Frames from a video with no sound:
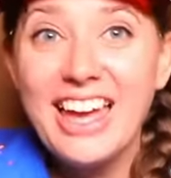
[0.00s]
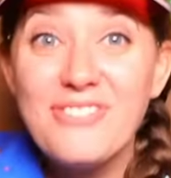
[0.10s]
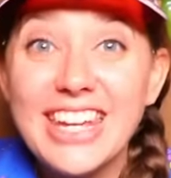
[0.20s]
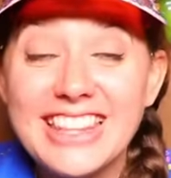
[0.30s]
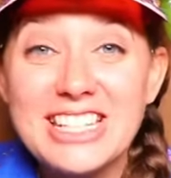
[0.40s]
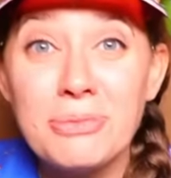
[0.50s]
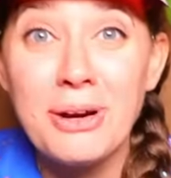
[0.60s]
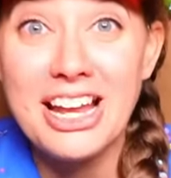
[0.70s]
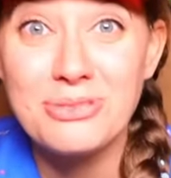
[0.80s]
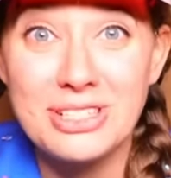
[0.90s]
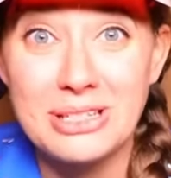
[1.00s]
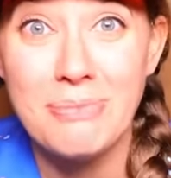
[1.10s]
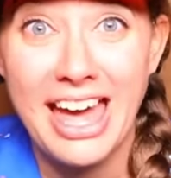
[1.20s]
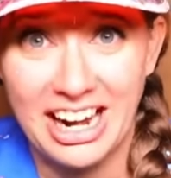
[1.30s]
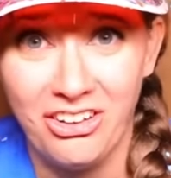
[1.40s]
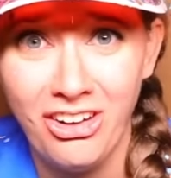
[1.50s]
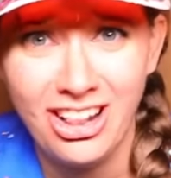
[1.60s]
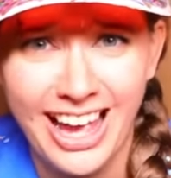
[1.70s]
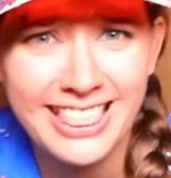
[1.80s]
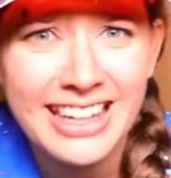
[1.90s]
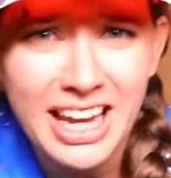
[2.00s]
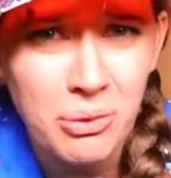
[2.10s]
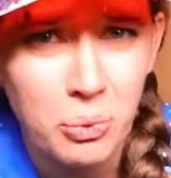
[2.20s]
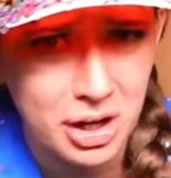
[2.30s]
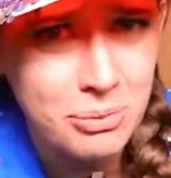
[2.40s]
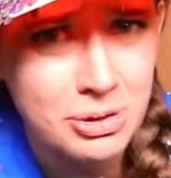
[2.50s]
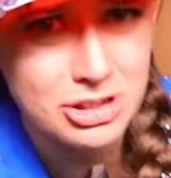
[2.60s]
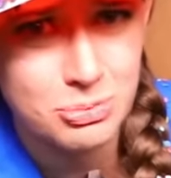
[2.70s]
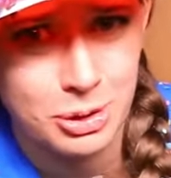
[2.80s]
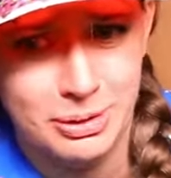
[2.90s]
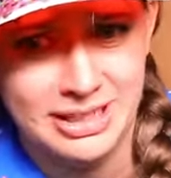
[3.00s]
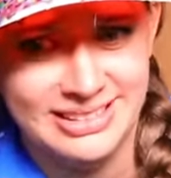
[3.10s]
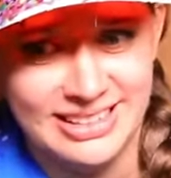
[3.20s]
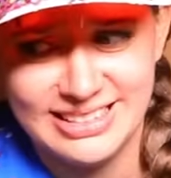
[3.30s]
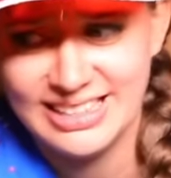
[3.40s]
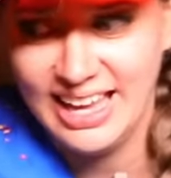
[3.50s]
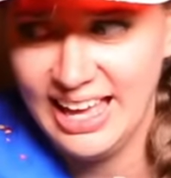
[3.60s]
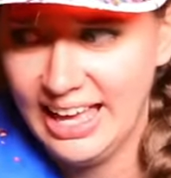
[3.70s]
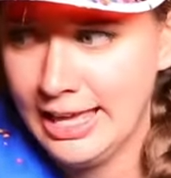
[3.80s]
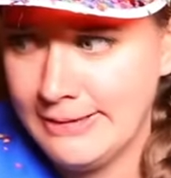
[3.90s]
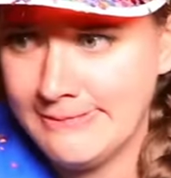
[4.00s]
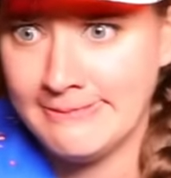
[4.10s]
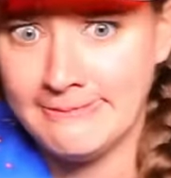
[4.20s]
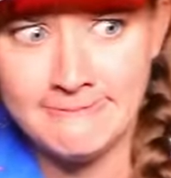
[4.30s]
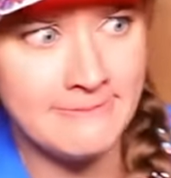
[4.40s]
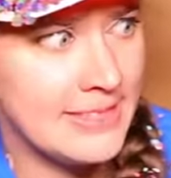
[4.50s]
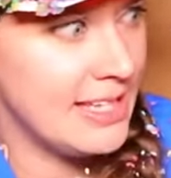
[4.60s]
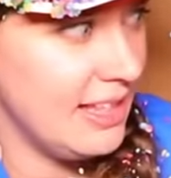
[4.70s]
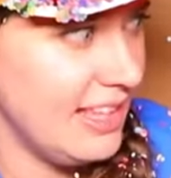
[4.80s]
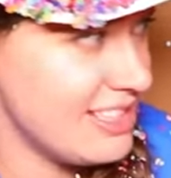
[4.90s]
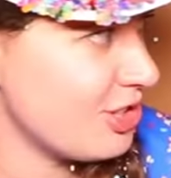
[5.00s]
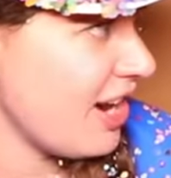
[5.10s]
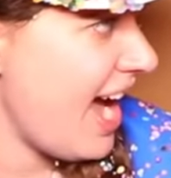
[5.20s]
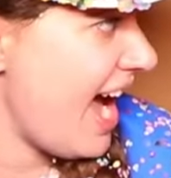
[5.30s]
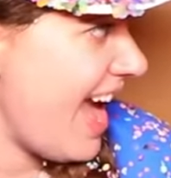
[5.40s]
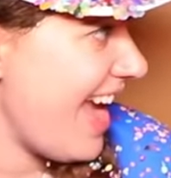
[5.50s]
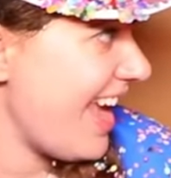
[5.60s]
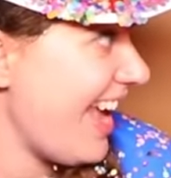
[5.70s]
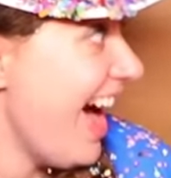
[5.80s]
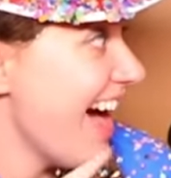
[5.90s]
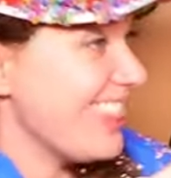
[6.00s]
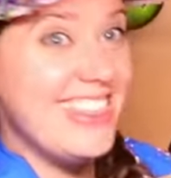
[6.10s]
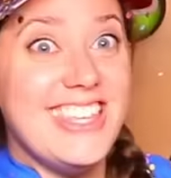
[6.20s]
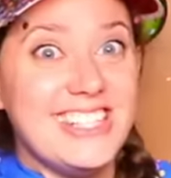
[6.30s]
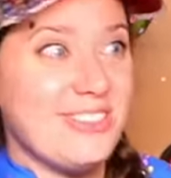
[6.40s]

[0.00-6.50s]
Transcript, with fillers: Man, this surprise wasn't bad at all. I think I want to push more buttons. Hmm. Let's try this